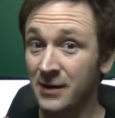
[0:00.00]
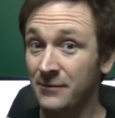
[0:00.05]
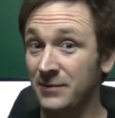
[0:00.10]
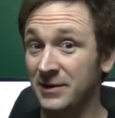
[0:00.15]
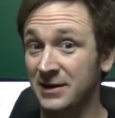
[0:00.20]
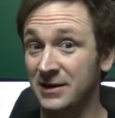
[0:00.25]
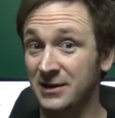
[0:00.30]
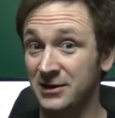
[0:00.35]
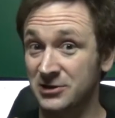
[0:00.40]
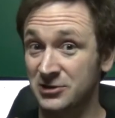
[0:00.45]

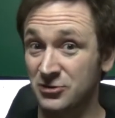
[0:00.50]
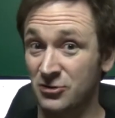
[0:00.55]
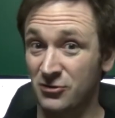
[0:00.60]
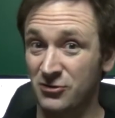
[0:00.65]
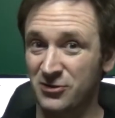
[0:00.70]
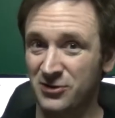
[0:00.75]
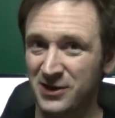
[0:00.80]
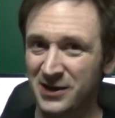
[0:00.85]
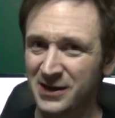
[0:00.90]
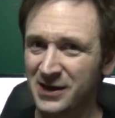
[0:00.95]
because their
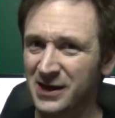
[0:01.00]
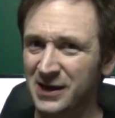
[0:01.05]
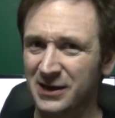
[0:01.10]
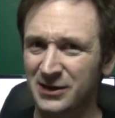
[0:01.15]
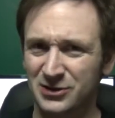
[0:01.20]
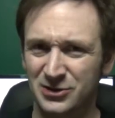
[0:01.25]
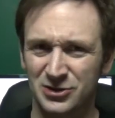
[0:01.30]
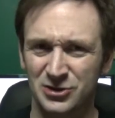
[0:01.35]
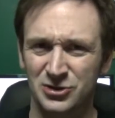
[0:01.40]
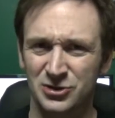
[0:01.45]
thinking
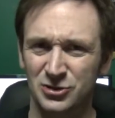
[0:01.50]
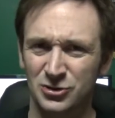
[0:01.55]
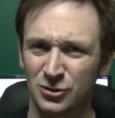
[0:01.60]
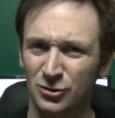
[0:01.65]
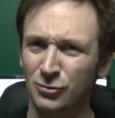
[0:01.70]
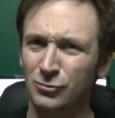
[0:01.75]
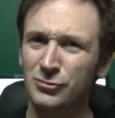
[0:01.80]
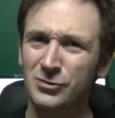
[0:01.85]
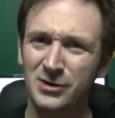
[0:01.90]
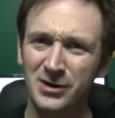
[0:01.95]
is
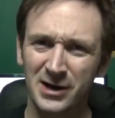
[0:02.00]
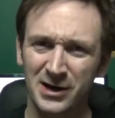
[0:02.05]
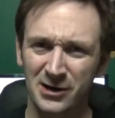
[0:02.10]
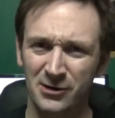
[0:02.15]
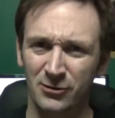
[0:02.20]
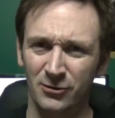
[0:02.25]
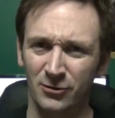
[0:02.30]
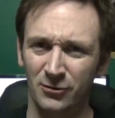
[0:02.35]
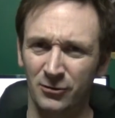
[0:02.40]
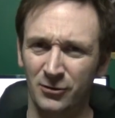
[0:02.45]
so
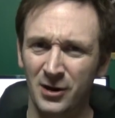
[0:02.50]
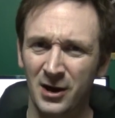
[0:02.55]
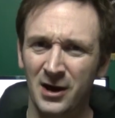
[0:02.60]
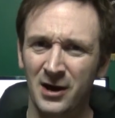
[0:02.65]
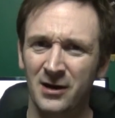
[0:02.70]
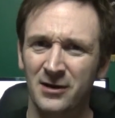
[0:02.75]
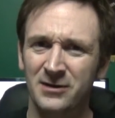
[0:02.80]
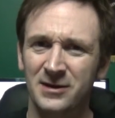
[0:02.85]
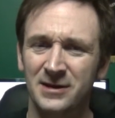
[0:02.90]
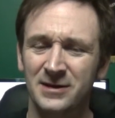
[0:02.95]
narrow
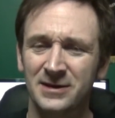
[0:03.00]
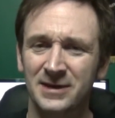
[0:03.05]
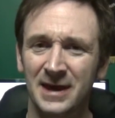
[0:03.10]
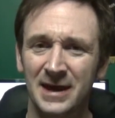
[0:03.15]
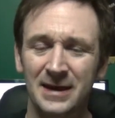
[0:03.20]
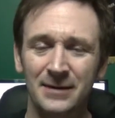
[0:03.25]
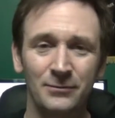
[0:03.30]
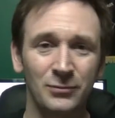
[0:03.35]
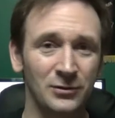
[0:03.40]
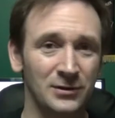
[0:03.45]
that
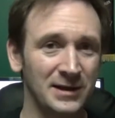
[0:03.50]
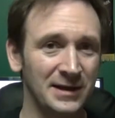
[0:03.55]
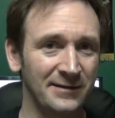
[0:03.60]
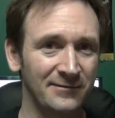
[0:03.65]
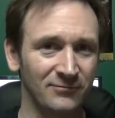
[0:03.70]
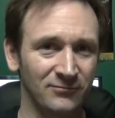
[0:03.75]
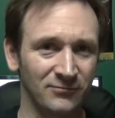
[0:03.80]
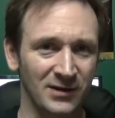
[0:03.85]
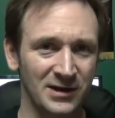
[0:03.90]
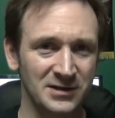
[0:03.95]
they
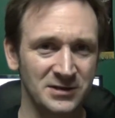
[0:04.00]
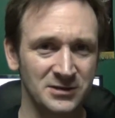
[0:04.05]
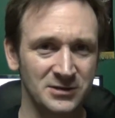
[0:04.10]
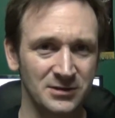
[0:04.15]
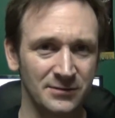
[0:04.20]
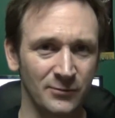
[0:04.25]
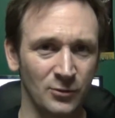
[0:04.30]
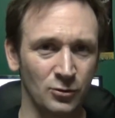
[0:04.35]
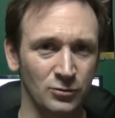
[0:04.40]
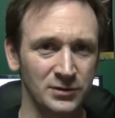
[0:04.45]
believe
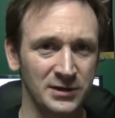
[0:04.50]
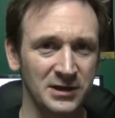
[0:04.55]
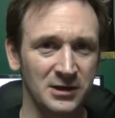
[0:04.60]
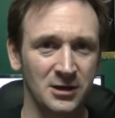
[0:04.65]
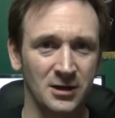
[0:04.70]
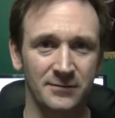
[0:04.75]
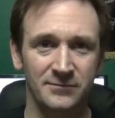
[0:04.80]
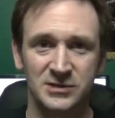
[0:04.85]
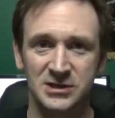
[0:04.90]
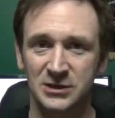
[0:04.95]
racism only
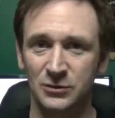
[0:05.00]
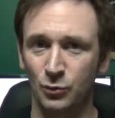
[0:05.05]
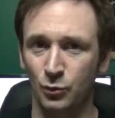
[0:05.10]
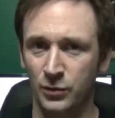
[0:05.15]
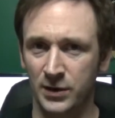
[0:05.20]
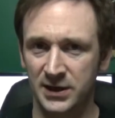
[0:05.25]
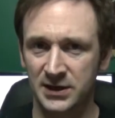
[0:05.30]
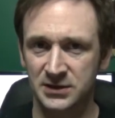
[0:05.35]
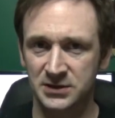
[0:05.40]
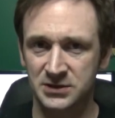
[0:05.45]
comes in
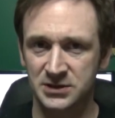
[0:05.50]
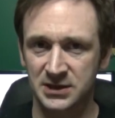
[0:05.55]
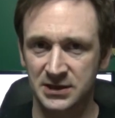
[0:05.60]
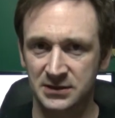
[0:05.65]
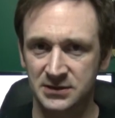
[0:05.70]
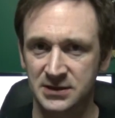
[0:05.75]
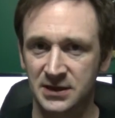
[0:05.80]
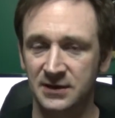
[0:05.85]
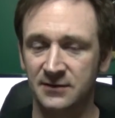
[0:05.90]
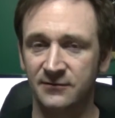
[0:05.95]
white
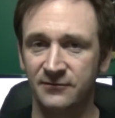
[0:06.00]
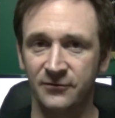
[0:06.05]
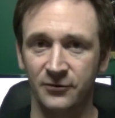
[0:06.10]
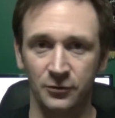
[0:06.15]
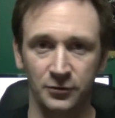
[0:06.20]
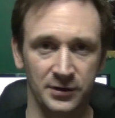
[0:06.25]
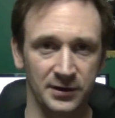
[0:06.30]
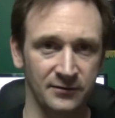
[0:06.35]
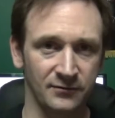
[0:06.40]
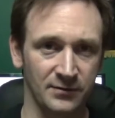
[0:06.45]
sheets and
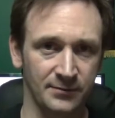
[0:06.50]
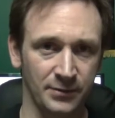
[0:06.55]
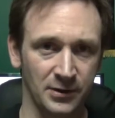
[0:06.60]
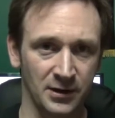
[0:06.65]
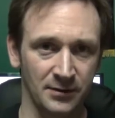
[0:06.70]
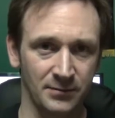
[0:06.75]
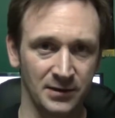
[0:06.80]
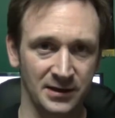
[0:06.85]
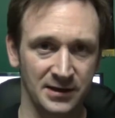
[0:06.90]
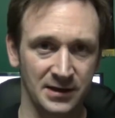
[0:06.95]
voting
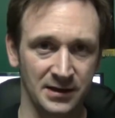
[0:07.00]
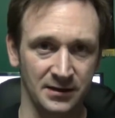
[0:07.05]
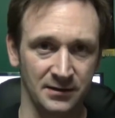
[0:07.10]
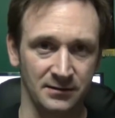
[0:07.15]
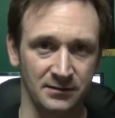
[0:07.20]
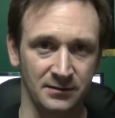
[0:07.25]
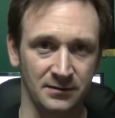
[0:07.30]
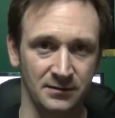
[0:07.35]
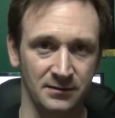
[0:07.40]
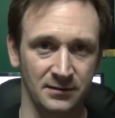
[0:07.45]

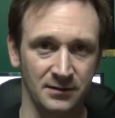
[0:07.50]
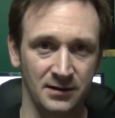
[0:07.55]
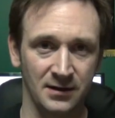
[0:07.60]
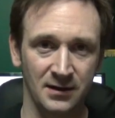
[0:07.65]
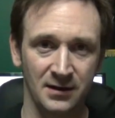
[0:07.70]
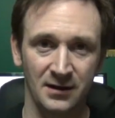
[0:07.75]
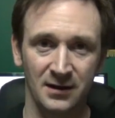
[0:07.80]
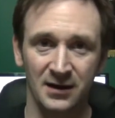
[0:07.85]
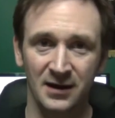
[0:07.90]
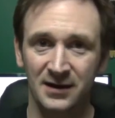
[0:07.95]
Republican.
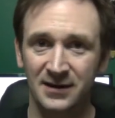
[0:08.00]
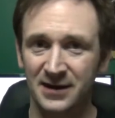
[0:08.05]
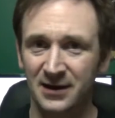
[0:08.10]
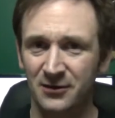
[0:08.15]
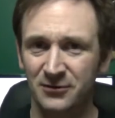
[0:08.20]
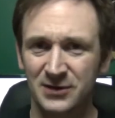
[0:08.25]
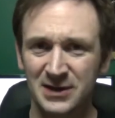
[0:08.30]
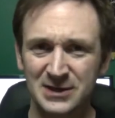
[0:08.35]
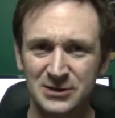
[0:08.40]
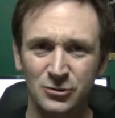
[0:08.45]

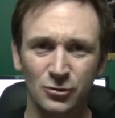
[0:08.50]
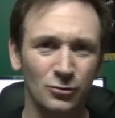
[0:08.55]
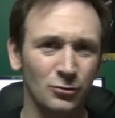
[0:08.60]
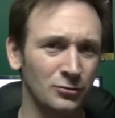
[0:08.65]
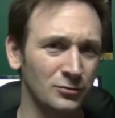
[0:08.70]
Now, these are